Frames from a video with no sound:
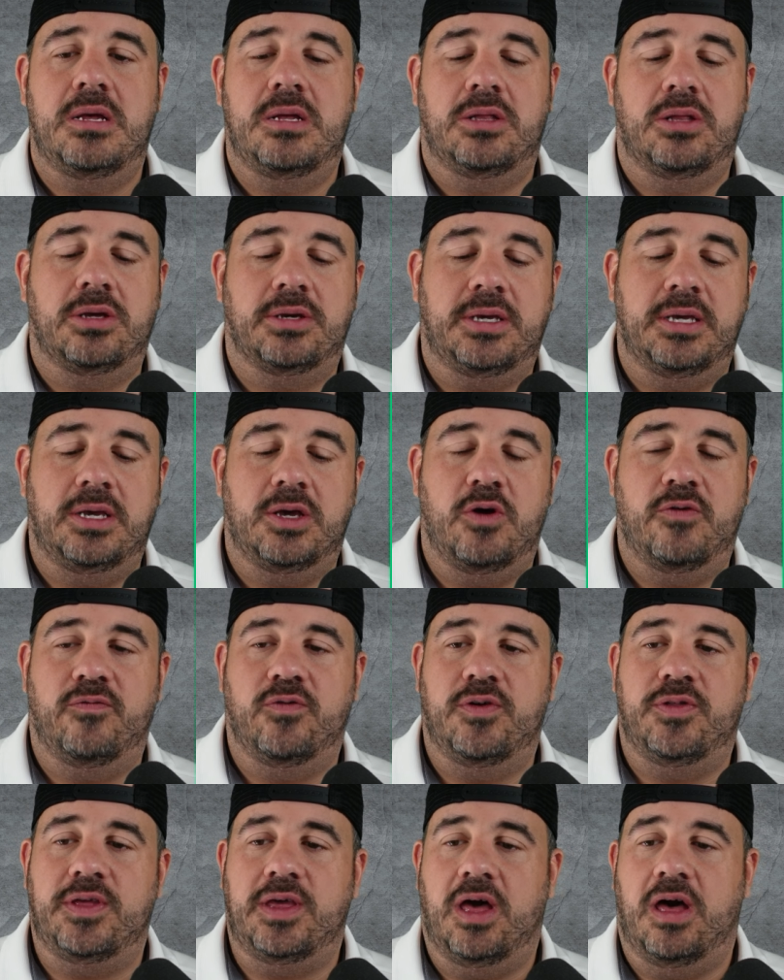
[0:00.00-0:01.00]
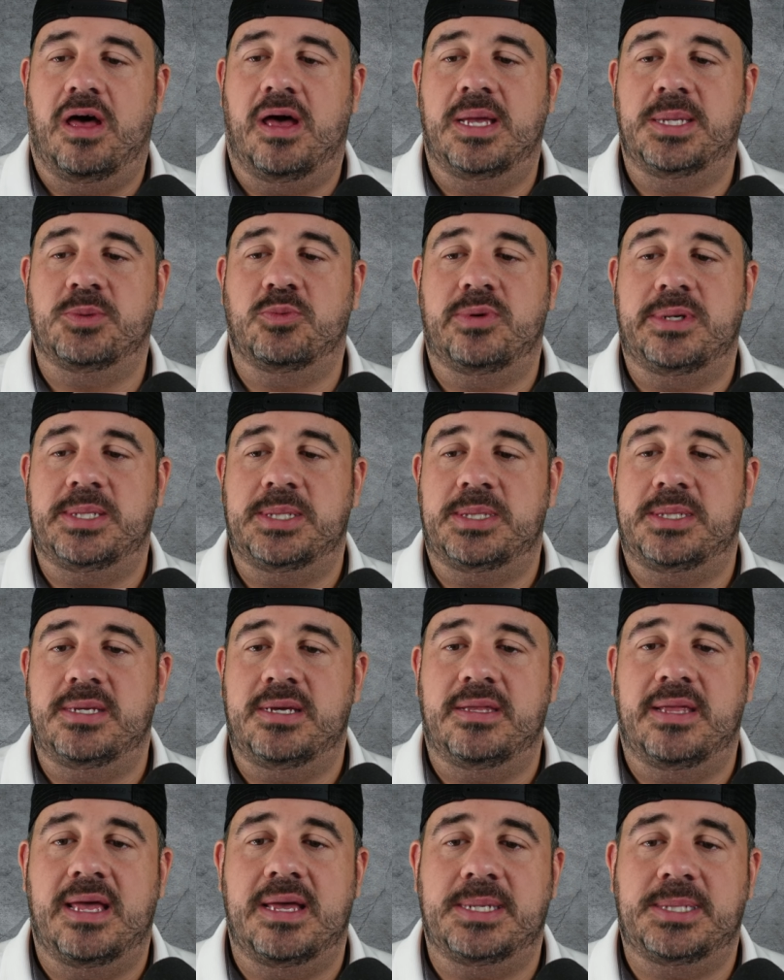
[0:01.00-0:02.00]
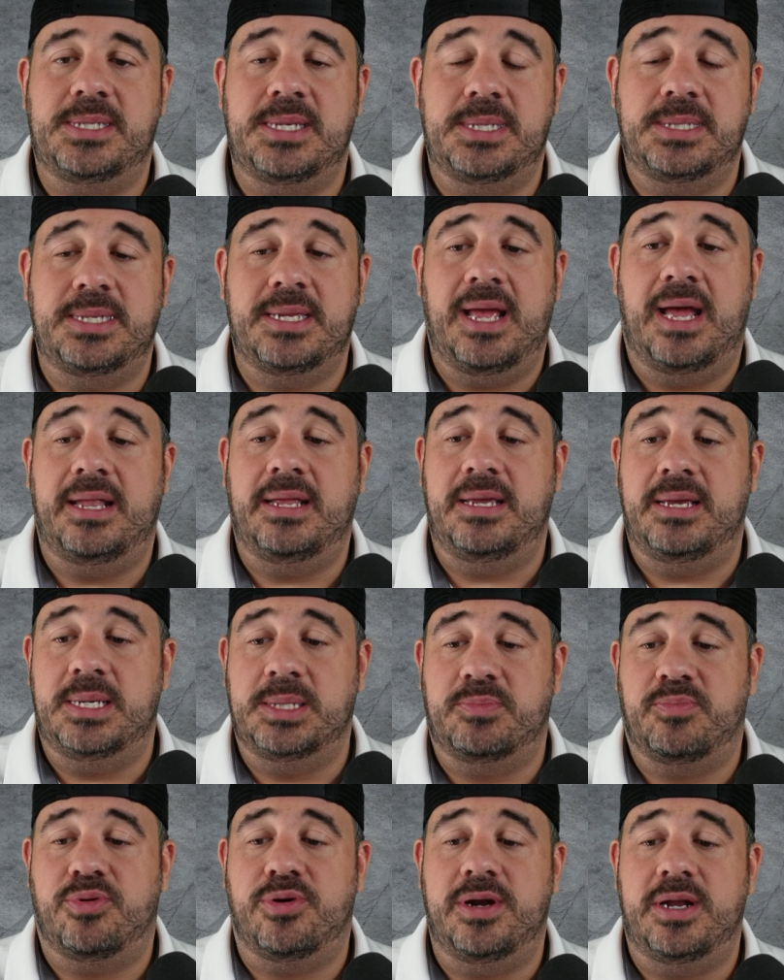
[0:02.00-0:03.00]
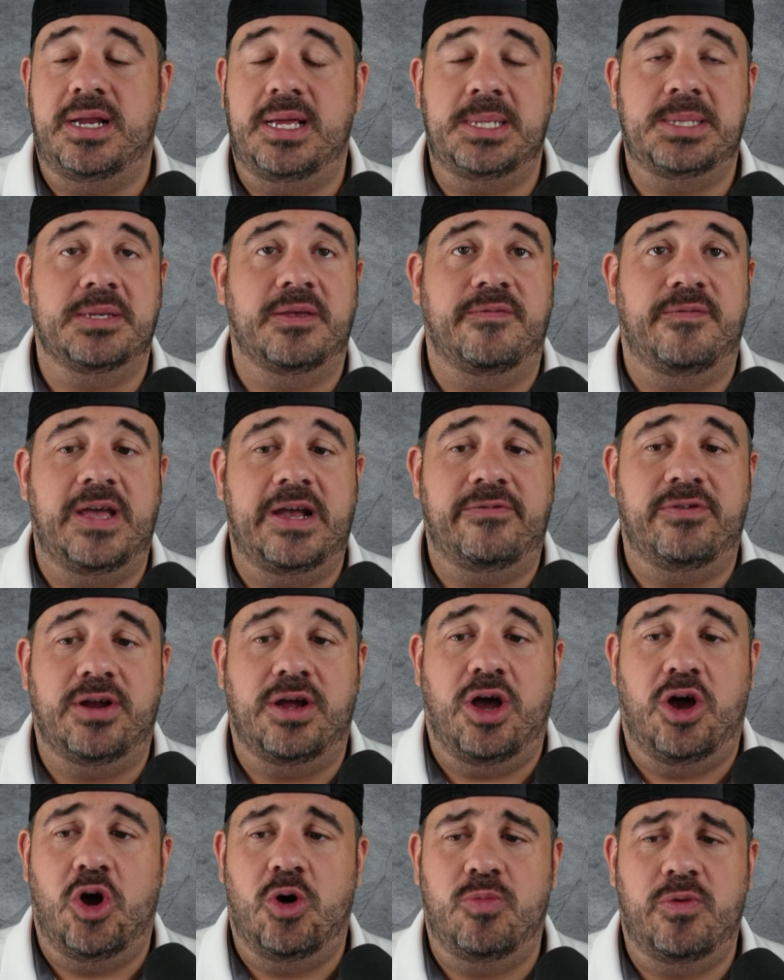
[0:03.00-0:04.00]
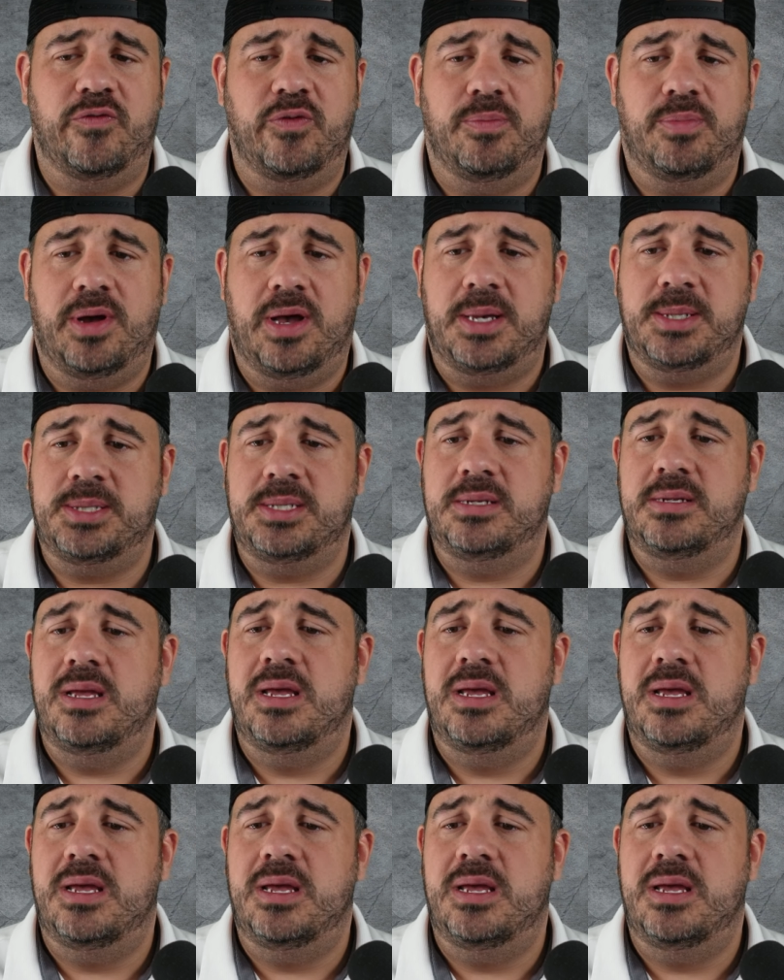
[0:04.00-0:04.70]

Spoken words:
Looking over at the odds, we see that Cincinnati is pretty decently favored at home over Boston.